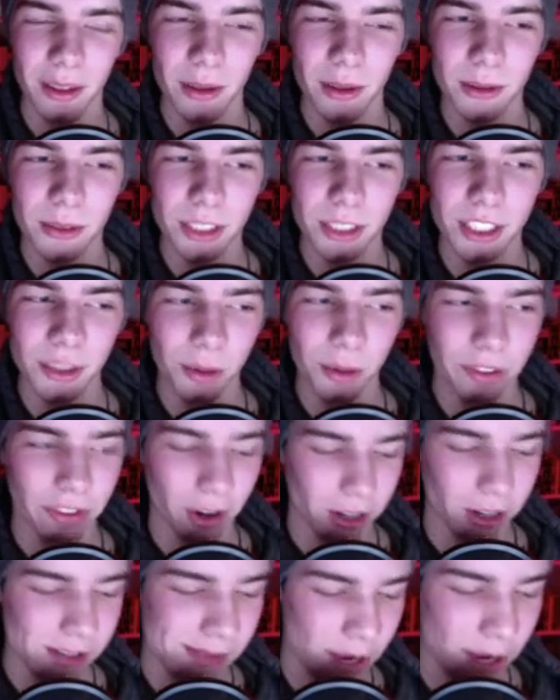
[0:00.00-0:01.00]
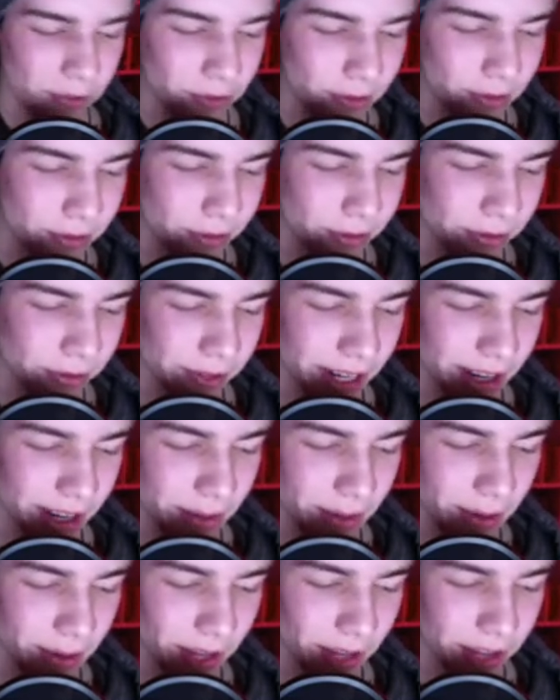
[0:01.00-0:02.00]
you were talking about Truth or Dare.
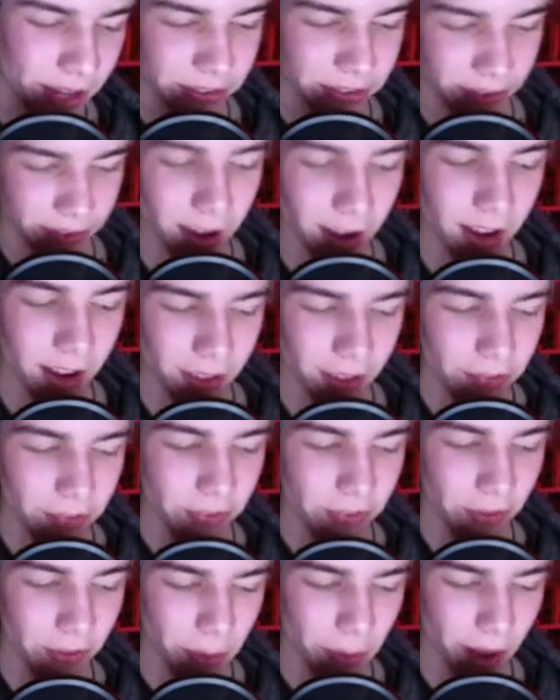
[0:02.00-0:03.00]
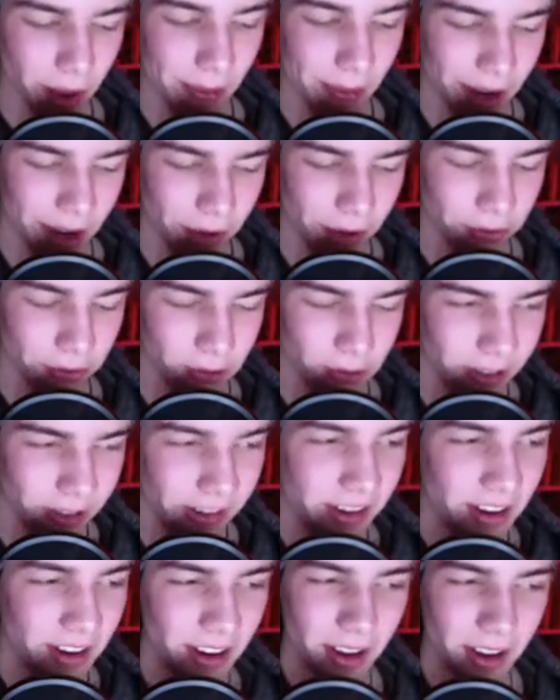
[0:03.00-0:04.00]
Well, that's the Blumhouse one.
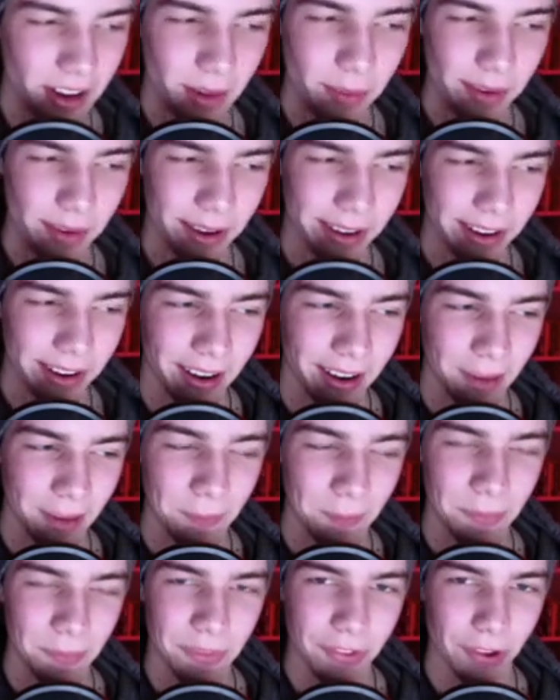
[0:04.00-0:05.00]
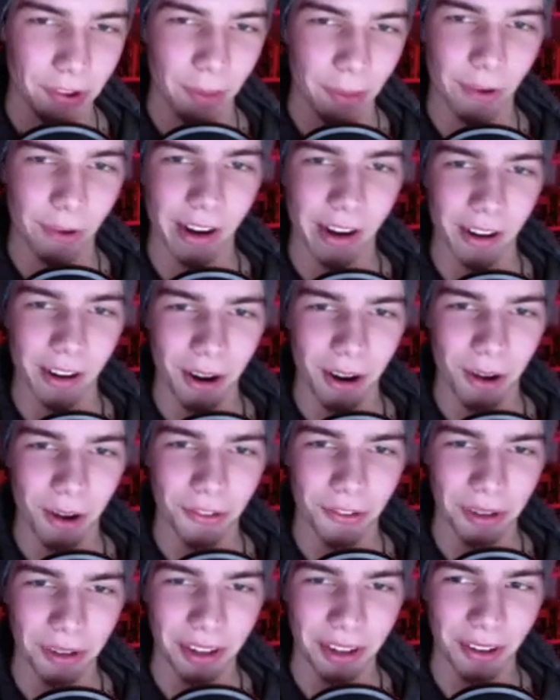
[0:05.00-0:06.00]
But Tim Ritter
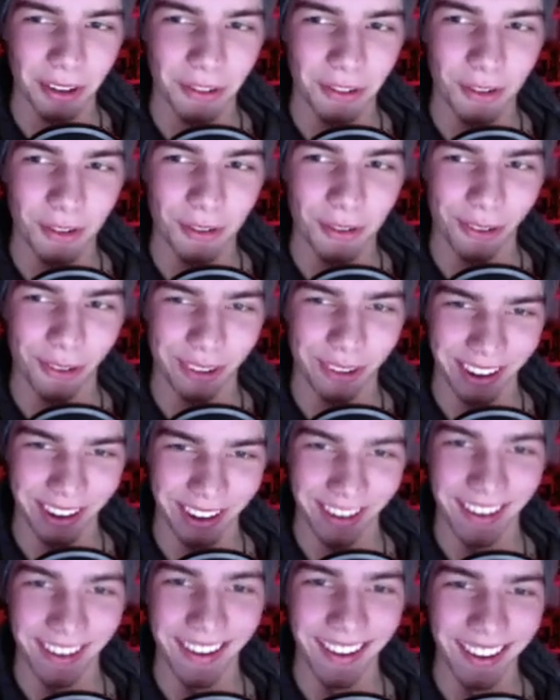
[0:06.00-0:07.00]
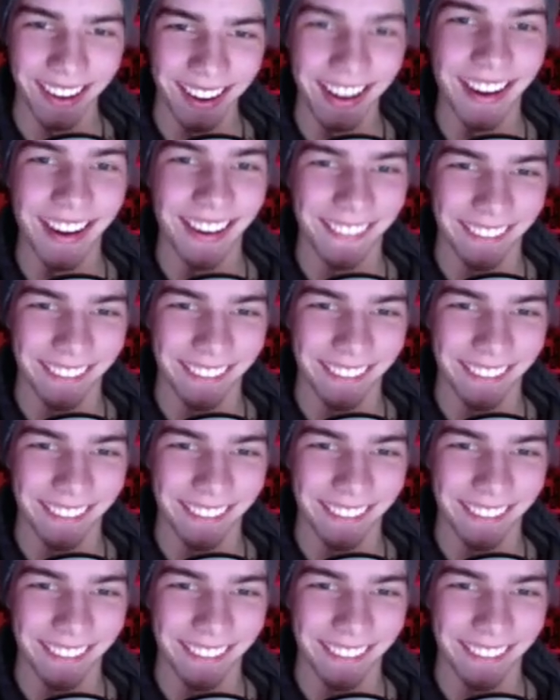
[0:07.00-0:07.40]
also did a Truth or Dare. What